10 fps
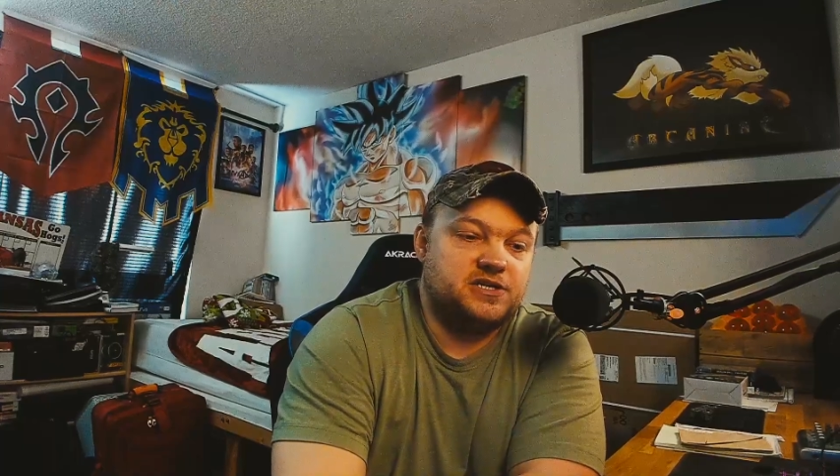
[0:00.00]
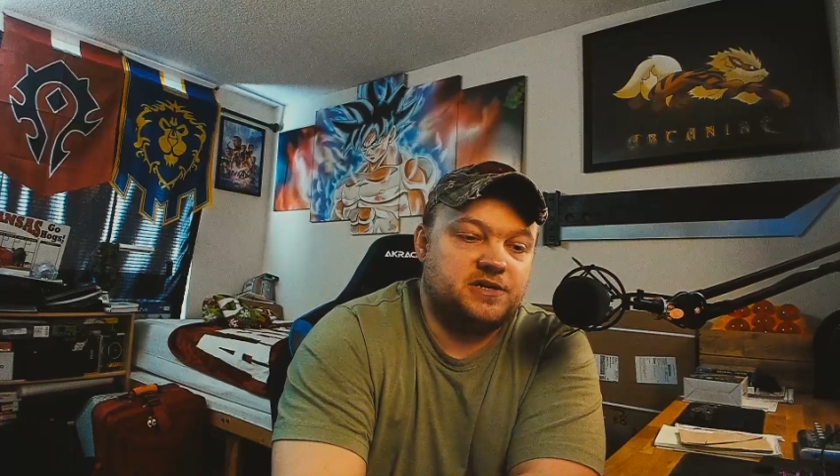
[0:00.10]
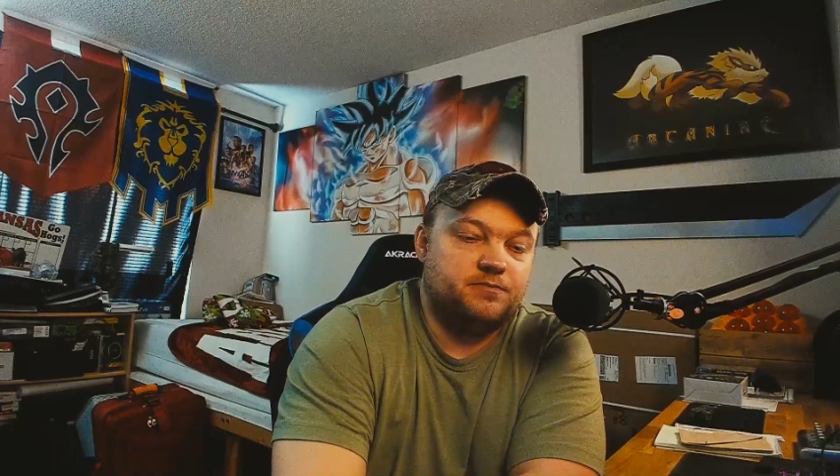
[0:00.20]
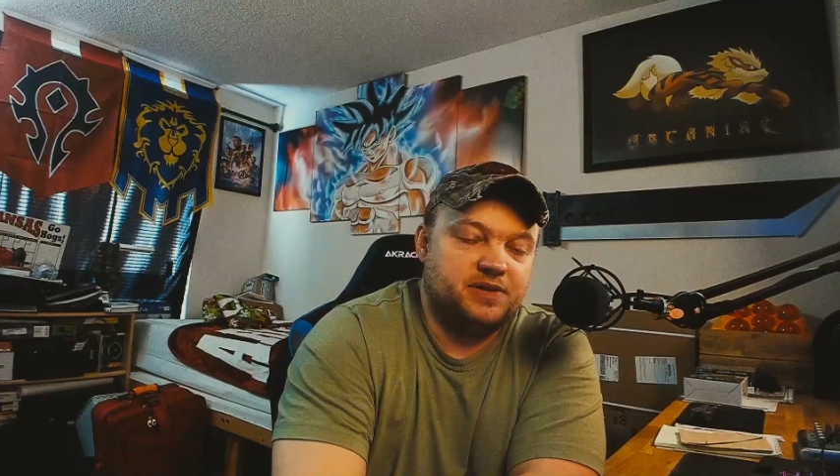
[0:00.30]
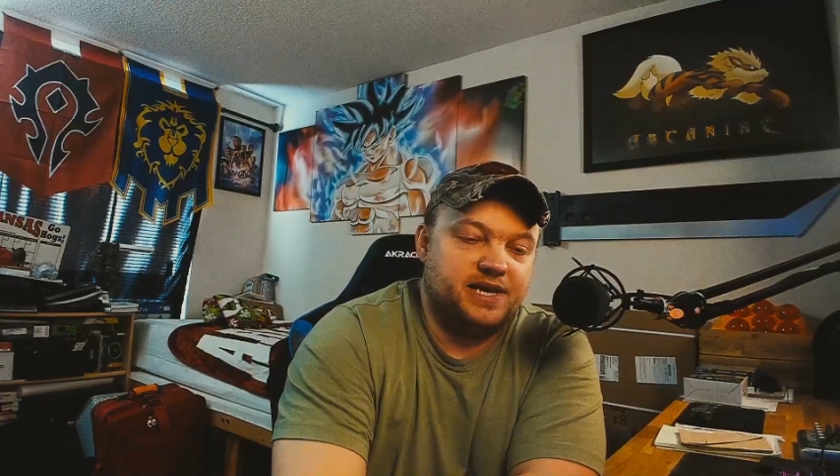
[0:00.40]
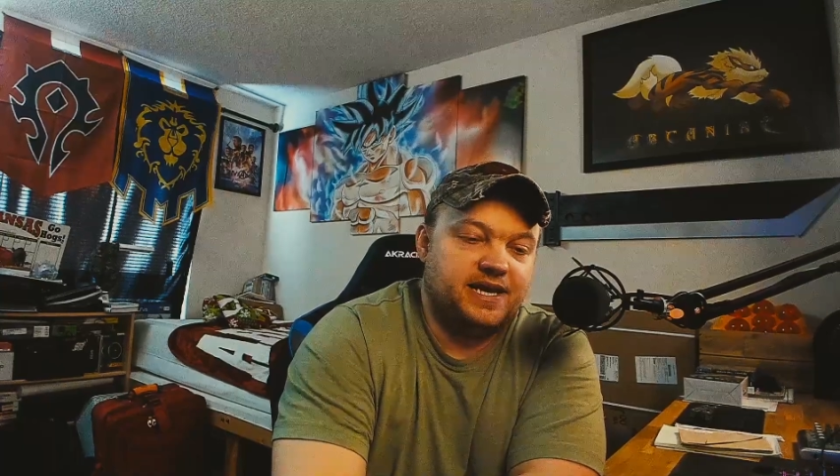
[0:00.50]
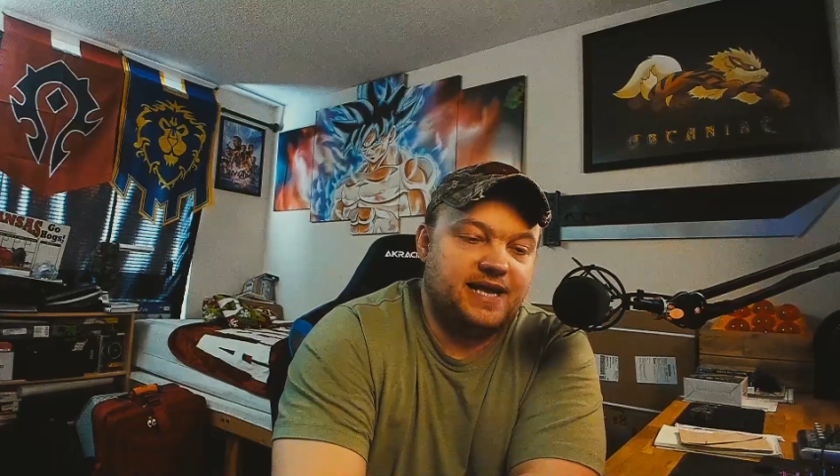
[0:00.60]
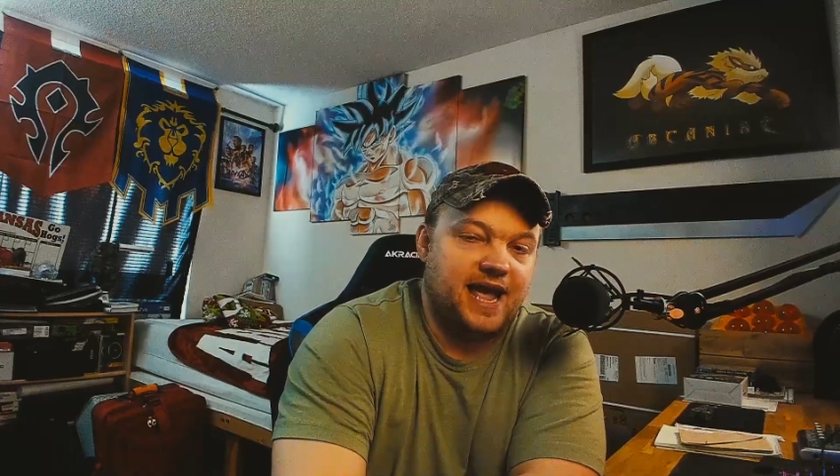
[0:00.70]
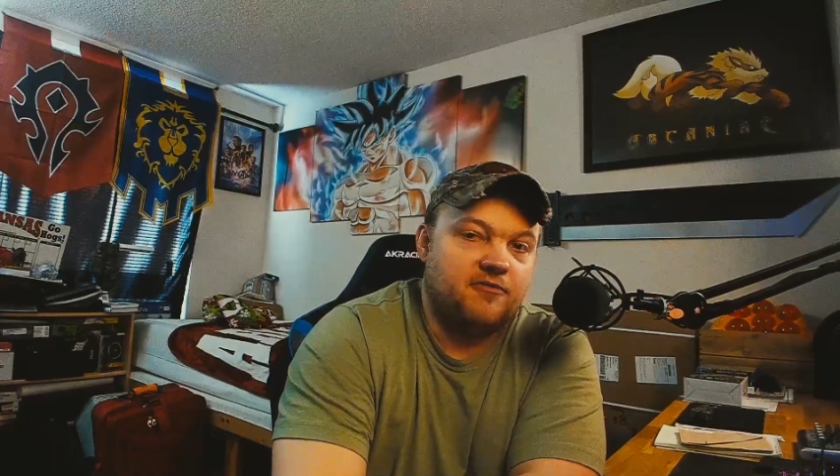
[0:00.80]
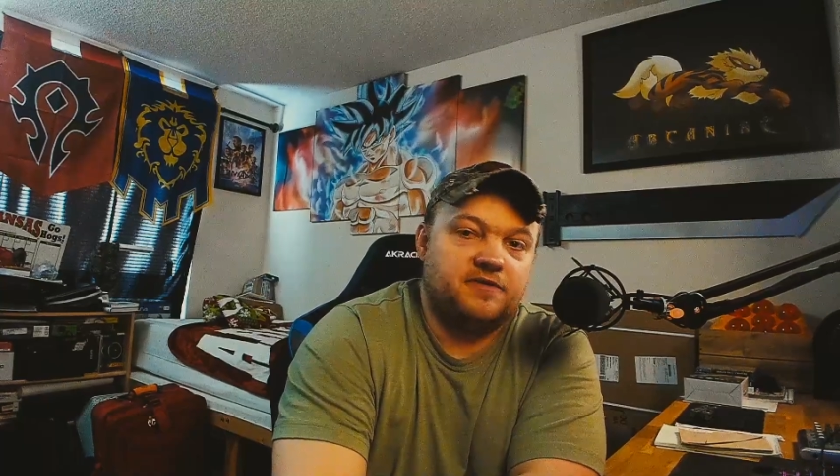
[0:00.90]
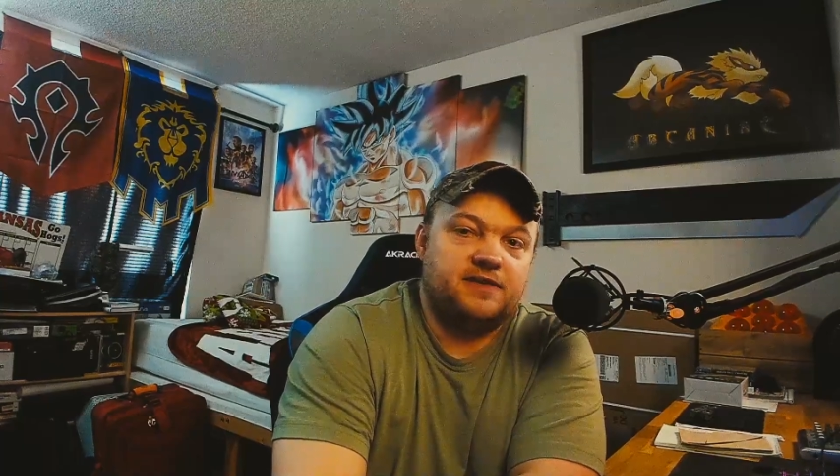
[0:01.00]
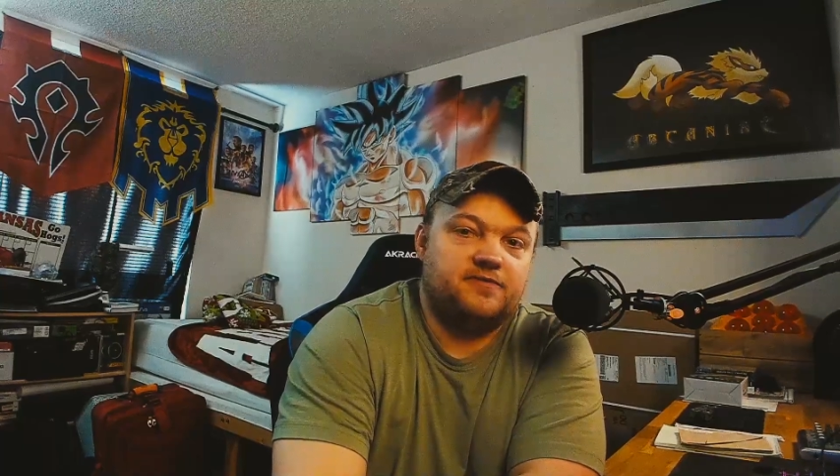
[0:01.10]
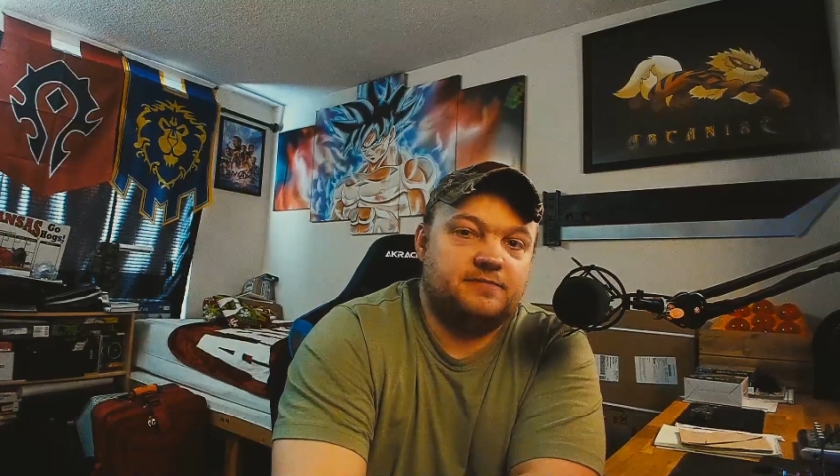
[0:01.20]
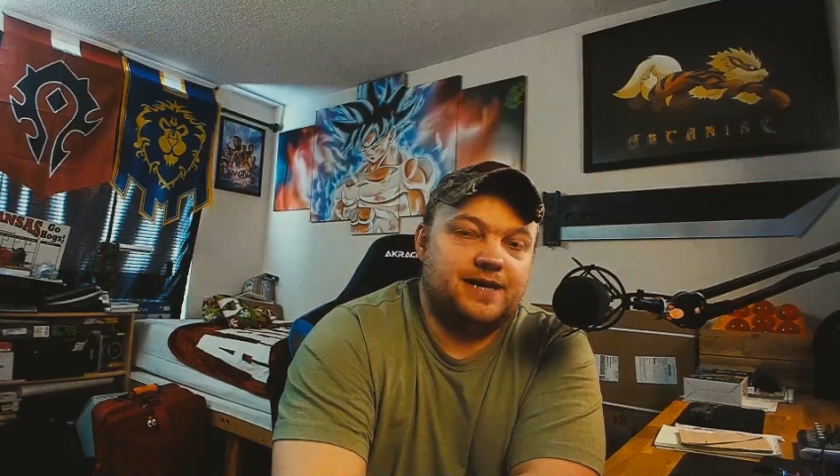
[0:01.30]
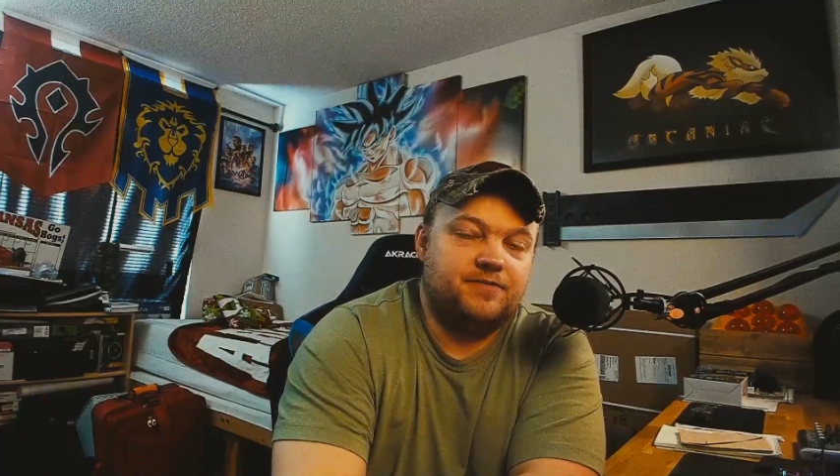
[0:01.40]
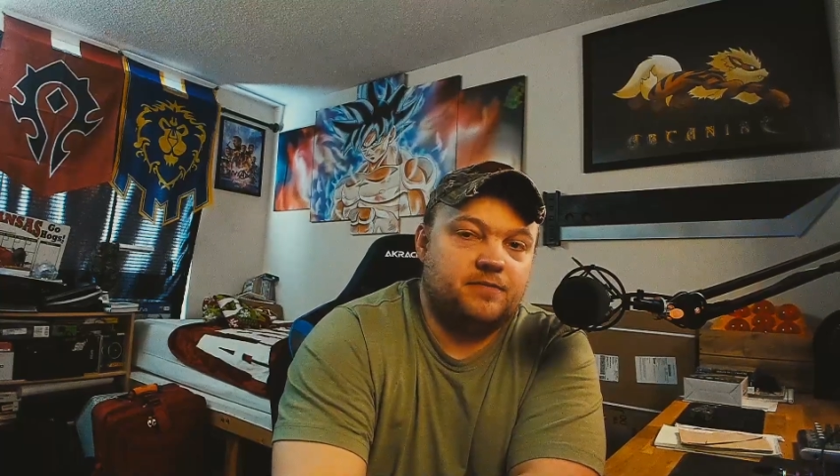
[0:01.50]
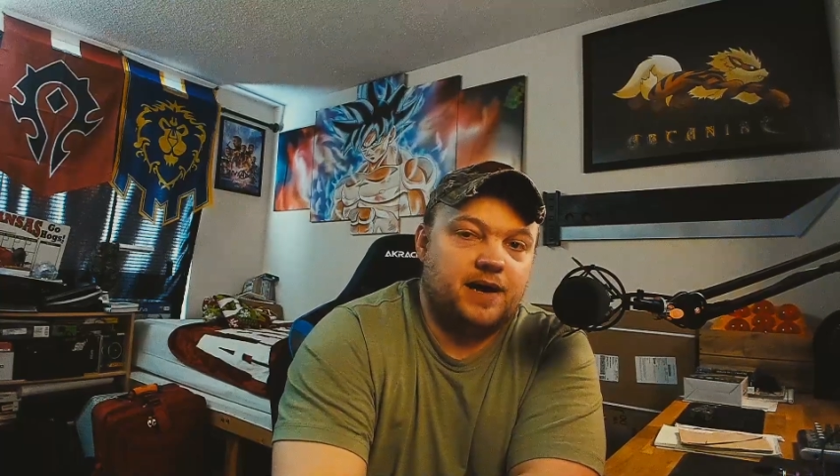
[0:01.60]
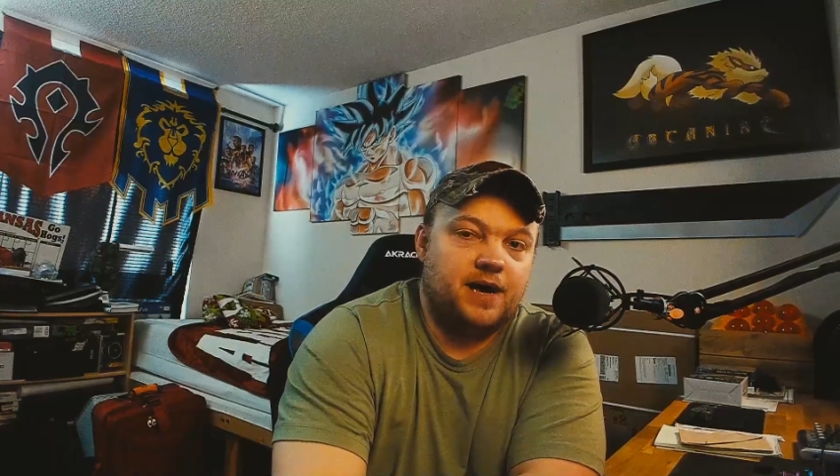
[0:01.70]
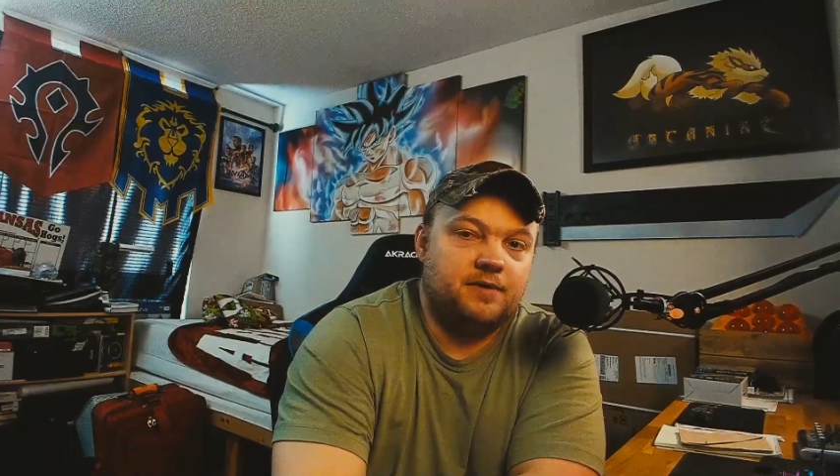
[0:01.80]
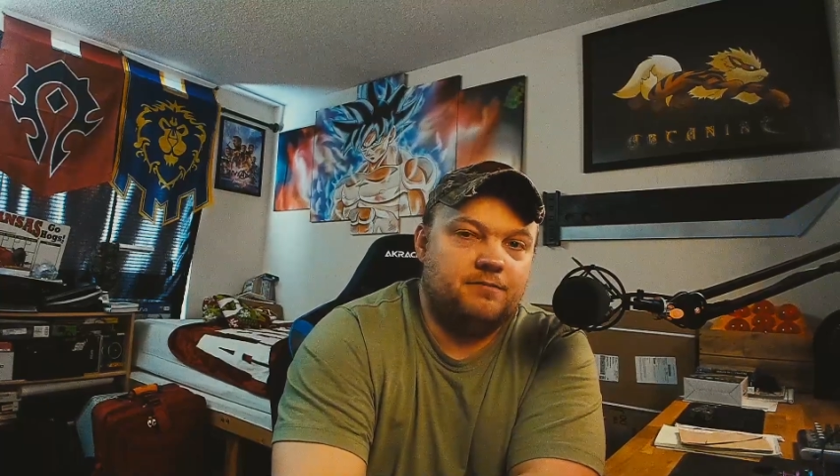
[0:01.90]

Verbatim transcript: completing everything from top to bottom,